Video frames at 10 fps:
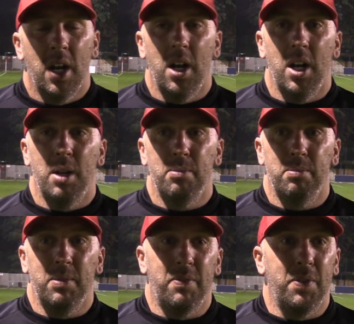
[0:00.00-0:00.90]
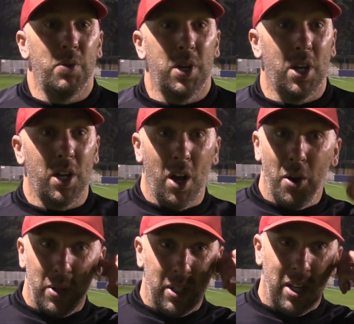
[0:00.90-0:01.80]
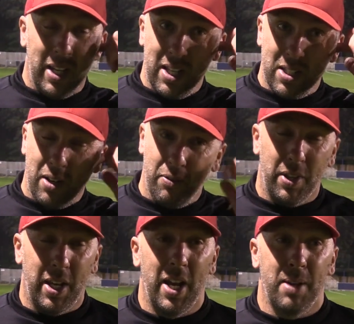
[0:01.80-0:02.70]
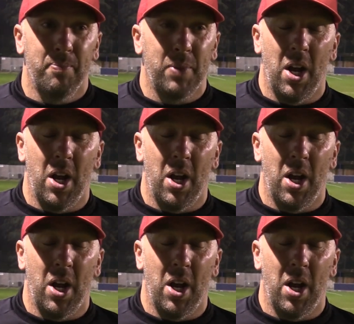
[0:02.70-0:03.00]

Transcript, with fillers: Um, and feel you can go and, and get something from the game.